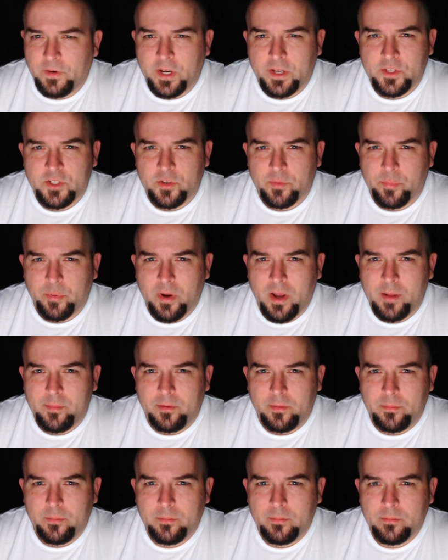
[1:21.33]
The fuck is your
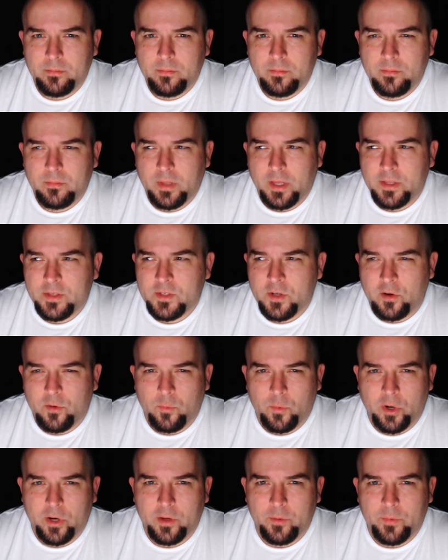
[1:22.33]
problem? I
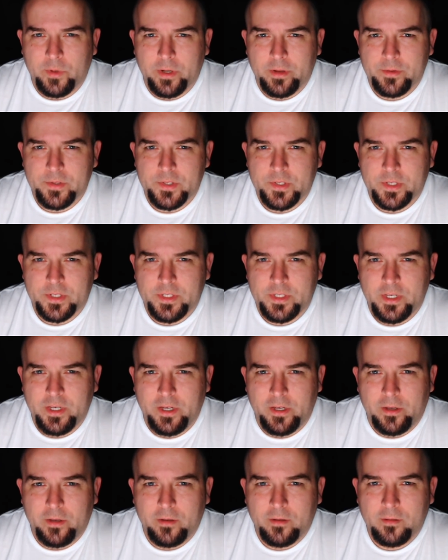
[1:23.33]
started working when I was
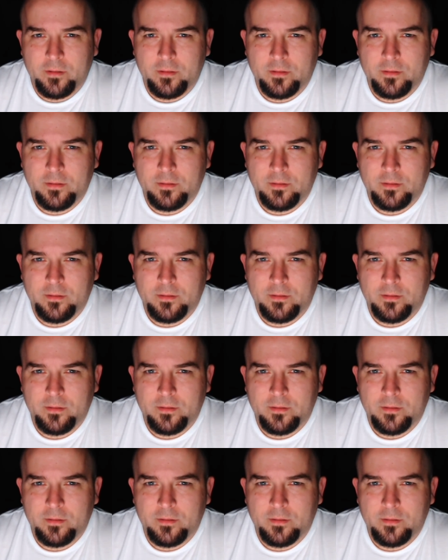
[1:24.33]
16.